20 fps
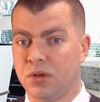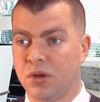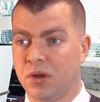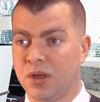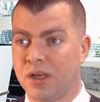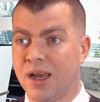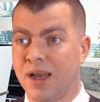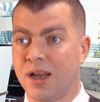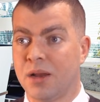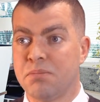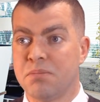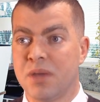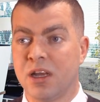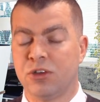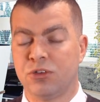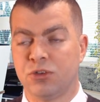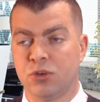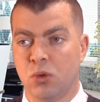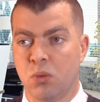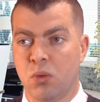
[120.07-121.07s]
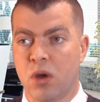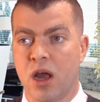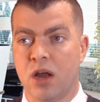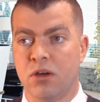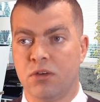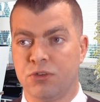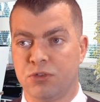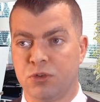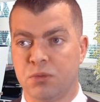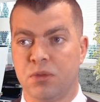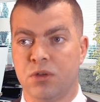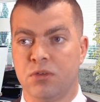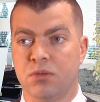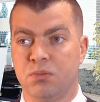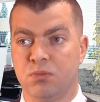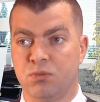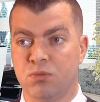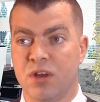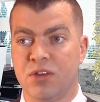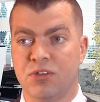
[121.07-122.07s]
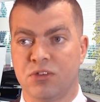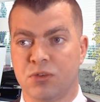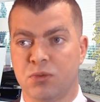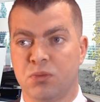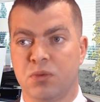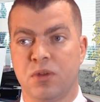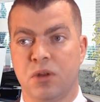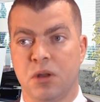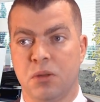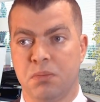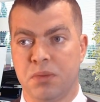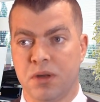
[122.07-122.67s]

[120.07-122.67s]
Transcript: You know, it kind of makes you aware of some of the risks within the